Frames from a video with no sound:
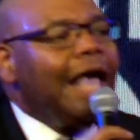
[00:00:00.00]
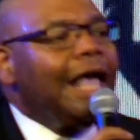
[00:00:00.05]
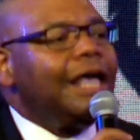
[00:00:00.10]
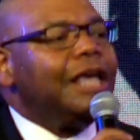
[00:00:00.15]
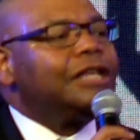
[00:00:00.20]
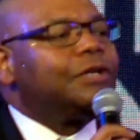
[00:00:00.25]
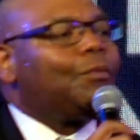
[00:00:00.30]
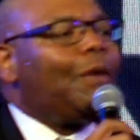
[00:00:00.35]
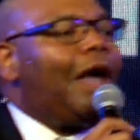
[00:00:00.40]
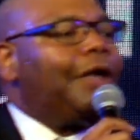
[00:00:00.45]

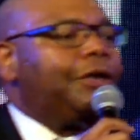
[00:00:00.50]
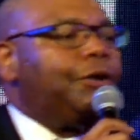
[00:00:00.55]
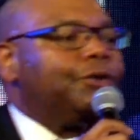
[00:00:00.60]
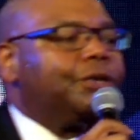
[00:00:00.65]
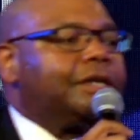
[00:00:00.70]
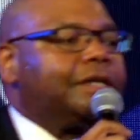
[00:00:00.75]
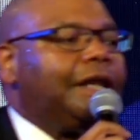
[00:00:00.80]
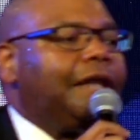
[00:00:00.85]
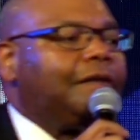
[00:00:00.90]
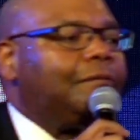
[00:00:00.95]
It's why you are
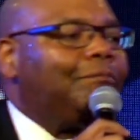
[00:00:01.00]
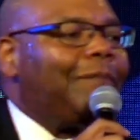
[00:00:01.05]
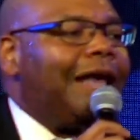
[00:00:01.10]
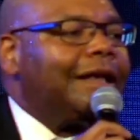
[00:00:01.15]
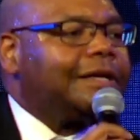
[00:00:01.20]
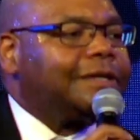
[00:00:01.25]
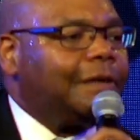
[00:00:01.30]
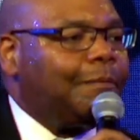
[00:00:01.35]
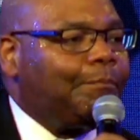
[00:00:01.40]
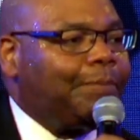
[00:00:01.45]
sitting by
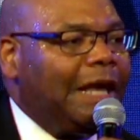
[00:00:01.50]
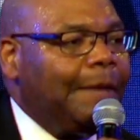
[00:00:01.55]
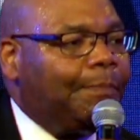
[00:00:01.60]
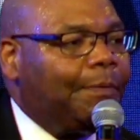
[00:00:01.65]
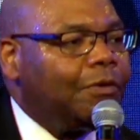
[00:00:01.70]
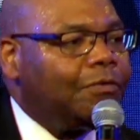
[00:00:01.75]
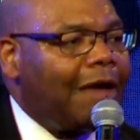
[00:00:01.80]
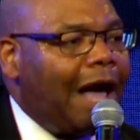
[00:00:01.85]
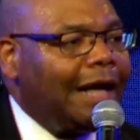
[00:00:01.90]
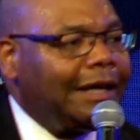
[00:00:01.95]
some
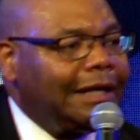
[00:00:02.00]
people right